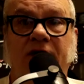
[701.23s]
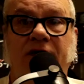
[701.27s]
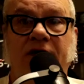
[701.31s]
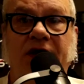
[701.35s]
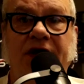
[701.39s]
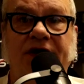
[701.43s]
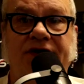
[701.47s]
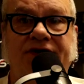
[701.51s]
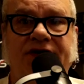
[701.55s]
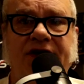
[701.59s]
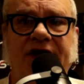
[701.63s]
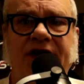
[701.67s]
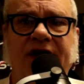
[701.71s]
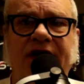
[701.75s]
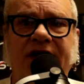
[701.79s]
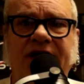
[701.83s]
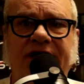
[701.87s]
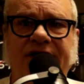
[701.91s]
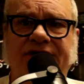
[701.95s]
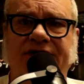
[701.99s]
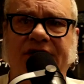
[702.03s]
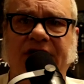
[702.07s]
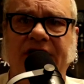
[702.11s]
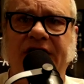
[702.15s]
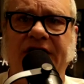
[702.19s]
The next thing
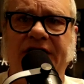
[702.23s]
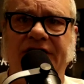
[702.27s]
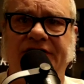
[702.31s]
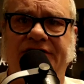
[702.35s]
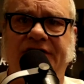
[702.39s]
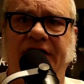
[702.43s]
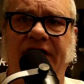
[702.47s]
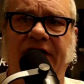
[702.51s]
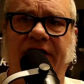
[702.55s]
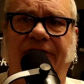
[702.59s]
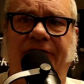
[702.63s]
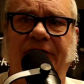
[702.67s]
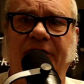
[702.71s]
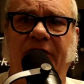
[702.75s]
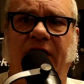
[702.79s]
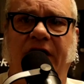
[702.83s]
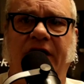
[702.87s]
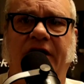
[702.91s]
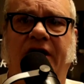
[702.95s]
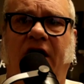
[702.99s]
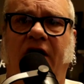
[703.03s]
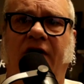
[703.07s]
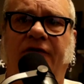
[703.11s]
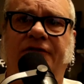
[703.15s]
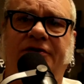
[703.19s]
is, it's going to feel
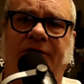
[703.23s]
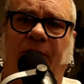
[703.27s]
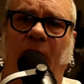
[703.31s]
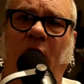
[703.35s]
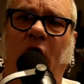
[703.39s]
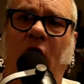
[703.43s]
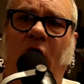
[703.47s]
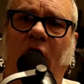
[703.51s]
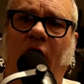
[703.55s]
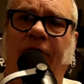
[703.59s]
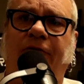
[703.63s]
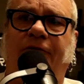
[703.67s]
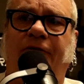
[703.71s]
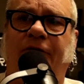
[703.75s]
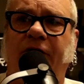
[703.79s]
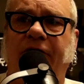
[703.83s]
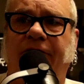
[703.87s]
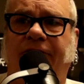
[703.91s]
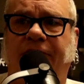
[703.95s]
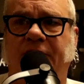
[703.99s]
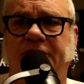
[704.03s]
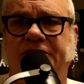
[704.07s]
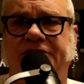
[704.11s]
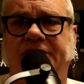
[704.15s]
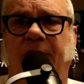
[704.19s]
uncomfortable for the
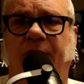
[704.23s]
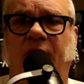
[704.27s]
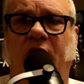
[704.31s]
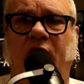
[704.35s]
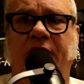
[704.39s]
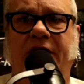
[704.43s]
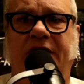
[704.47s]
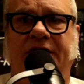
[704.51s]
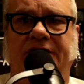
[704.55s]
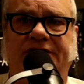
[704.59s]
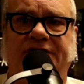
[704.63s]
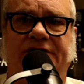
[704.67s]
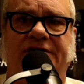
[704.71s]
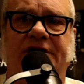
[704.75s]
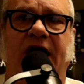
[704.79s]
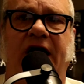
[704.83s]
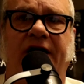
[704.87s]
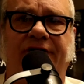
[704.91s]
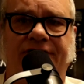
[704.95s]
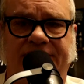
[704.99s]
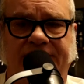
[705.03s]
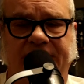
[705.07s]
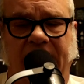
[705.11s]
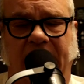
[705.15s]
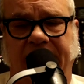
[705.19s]
first couple weeks to
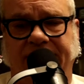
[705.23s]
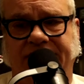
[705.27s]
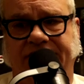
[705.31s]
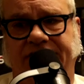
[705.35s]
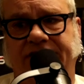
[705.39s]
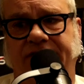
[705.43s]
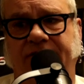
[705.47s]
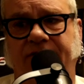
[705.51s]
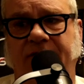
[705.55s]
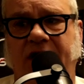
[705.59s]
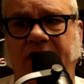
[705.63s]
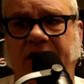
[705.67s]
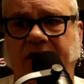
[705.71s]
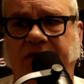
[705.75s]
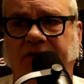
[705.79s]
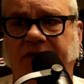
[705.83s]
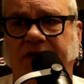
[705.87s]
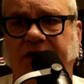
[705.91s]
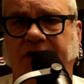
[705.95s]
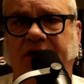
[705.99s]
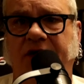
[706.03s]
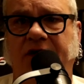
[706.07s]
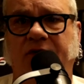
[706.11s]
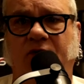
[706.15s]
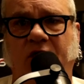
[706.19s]
have sex,
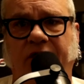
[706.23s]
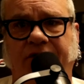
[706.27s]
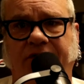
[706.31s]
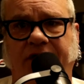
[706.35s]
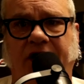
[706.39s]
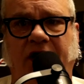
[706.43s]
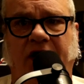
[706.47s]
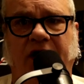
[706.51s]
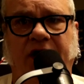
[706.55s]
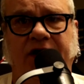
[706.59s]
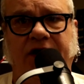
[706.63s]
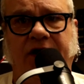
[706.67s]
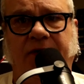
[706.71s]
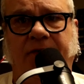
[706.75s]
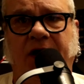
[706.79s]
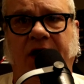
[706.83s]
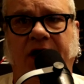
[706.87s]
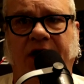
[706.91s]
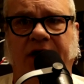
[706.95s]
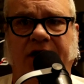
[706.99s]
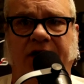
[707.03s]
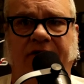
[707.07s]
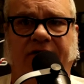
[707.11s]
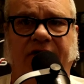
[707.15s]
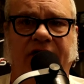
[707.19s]
even with a condom
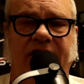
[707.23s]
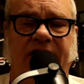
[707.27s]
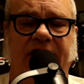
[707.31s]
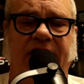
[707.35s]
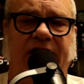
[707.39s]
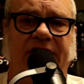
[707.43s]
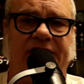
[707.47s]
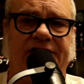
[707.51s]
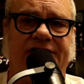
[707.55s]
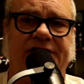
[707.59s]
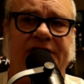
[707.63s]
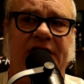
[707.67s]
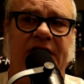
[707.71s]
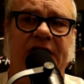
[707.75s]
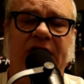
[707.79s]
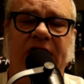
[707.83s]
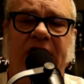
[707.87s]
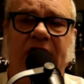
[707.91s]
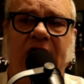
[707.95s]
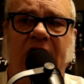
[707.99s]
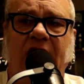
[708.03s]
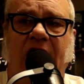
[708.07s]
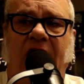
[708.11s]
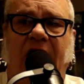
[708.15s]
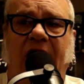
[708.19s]
on and everything else.
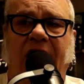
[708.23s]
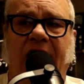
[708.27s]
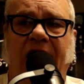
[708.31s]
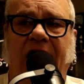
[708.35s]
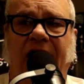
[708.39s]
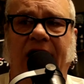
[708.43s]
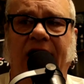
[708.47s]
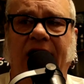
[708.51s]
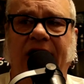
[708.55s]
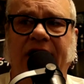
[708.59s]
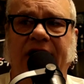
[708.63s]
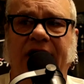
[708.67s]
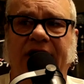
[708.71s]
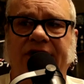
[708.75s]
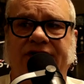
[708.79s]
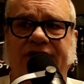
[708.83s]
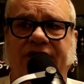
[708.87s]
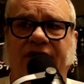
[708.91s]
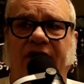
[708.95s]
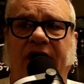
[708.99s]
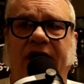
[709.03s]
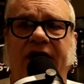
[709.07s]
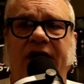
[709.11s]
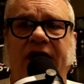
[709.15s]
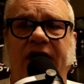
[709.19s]
Uh, it's a
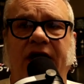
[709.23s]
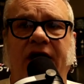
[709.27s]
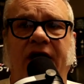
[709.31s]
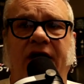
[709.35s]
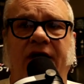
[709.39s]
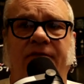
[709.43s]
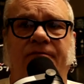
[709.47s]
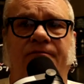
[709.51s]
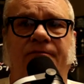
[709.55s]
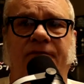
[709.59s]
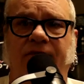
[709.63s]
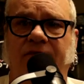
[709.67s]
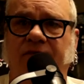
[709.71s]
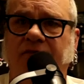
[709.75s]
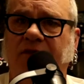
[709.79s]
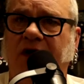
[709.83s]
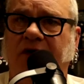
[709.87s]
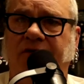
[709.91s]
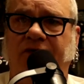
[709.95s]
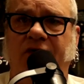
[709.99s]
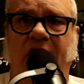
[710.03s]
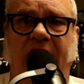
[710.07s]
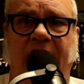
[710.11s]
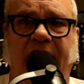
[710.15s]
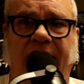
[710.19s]
good idea
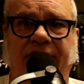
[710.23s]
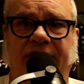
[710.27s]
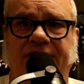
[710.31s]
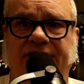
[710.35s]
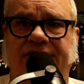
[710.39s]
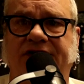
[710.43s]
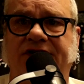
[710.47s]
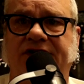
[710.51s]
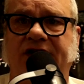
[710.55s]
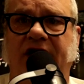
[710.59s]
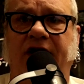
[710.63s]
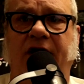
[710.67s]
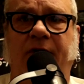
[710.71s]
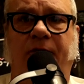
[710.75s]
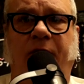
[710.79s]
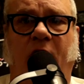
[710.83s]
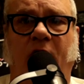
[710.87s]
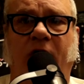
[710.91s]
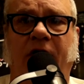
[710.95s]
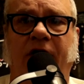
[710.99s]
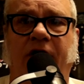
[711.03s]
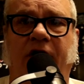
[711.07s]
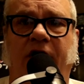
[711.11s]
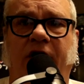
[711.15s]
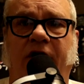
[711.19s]
if you have a steady
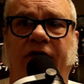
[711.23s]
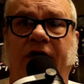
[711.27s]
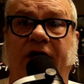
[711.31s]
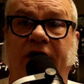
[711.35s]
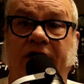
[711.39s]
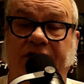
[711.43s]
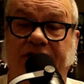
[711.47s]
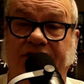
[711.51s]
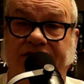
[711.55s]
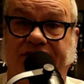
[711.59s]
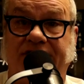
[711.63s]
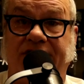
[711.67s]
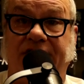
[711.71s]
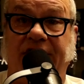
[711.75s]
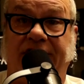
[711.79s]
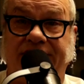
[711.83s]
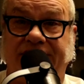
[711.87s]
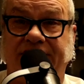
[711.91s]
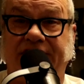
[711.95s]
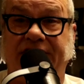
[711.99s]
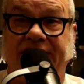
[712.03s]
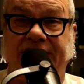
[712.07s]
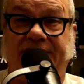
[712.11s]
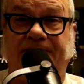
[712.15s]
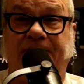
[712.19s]
partner that you
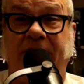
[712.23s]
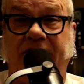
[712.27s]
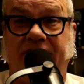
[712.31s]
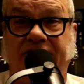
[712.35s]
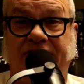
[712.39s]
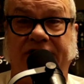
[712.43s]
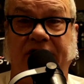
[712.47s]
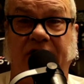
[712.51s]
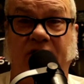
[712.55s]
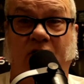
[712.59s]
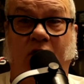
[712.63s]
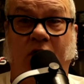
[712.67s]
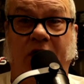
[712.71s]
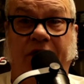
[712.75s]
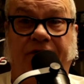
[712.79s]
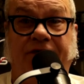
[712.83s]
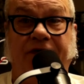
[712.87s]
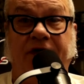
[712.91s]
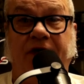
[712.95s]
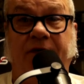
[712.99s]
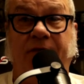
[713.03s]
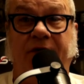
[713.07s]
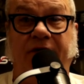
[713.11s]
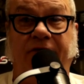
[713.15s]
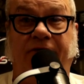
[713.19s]
discuss this piercing with
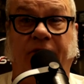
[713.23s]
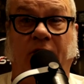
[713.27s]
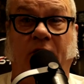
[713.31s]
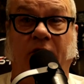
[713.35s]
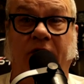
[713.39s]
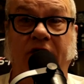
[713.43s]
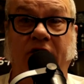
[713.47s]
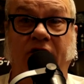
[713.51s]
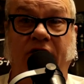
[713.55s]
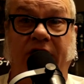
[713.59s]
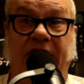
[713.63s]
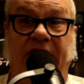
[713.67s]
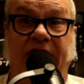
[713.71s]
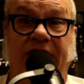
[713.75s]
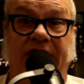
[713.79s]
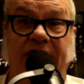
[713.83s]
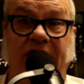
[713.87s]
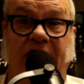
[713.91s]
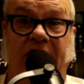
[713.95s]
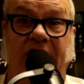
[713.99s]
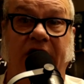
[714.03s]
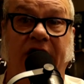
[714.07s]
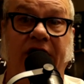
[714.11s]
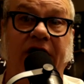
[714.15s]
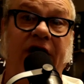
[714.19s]
them before you get it
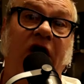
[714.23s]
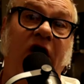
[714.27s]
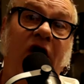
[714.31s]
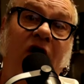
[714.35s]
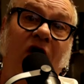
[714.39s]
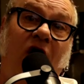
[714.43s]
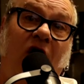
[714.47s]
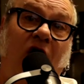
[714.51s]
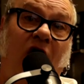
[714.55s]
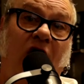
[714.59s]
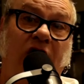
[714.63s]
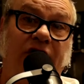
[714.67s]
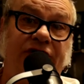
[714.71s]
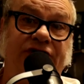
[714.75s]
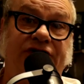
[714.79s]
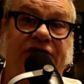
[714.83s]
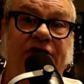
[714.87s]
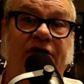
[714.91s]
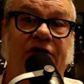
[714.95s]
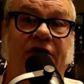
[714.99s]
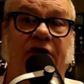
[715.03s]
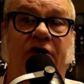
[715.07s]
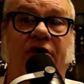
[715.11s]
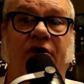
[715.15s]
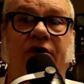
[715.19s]
done.
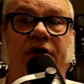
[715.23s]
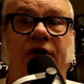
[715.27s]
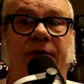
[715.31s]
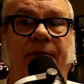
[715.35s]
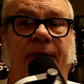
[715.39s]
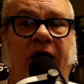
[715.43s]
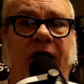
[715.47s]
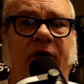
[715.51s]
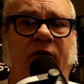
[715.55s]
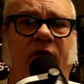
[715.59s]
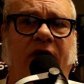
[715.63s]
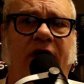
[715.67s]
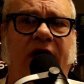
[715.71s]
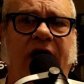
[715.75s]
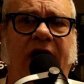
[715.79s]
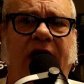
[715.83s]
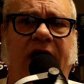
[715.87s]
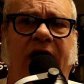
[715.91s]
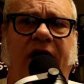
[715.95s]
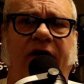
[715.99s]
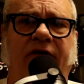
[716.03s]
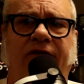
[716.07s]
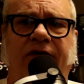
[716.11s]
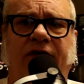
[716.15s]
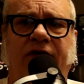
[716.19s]
Also, you might want to
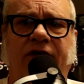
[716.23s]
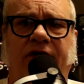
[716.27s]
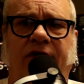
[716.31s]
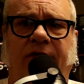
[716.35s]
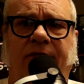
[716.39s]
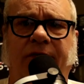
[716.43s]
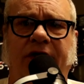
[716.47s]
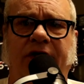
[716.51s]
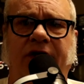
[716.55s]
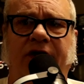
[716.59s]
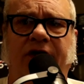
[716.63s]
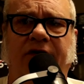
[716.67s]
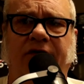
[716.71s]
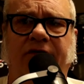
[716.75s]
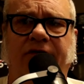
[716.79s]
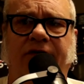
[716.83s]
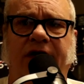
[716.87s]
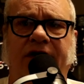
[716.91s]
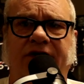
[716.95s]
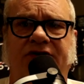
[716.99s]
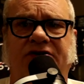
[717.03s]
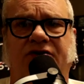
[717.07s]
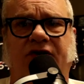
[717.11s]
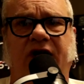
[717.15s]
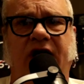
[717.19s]
have a little bit of
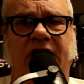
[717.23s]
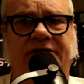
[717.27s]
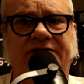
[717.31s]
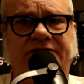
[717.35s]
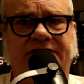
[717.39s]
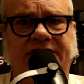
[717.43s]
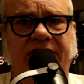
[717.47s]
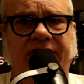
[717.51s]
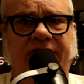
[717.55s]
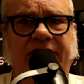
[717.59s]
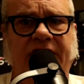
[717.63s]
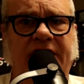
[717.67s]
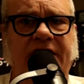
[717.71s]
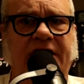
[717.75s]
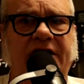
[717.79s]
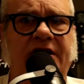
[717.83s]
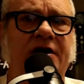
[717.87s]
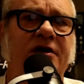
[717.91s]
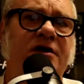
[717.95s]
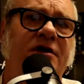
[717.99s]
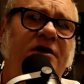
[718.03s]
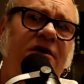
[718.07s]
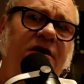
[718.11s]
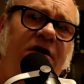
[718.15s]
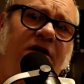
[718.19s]
extra activity
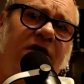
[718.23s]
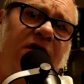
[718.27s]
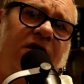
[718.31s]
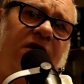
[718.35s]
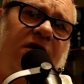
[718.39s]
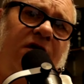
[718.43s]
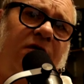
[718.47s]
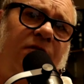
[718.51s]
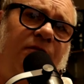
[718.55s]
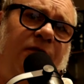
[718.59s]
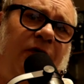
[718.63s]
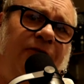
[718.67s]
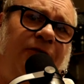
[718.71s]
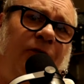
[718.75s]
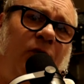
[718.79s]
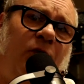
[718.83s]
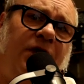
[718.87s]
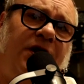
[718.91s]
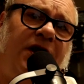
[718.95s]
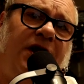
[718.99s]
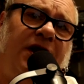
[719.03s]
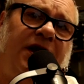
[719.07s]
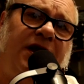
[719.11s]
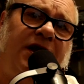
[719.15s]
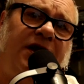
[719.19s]

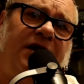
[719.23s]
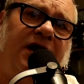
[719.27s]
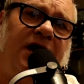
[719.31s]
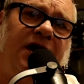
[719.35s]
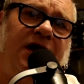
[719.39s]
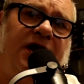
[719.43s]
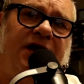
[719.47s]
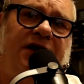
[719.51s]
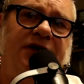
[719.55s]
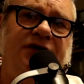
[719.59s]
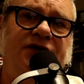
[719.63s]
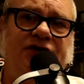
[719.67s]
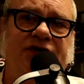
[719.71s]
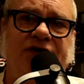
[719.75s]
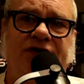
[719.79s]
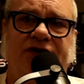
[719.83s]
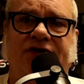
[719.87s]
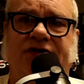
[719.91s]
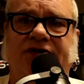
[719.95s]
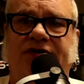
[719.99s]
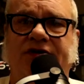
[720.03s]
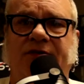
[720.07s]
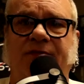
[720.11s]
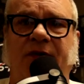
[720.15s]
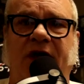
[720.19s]
before getting it done
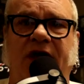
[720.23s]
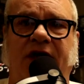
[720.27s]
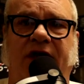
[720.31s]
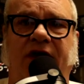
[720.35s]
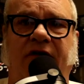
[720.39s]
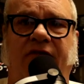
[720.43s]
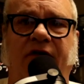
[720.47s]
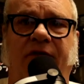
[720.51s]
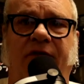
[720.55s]
just to make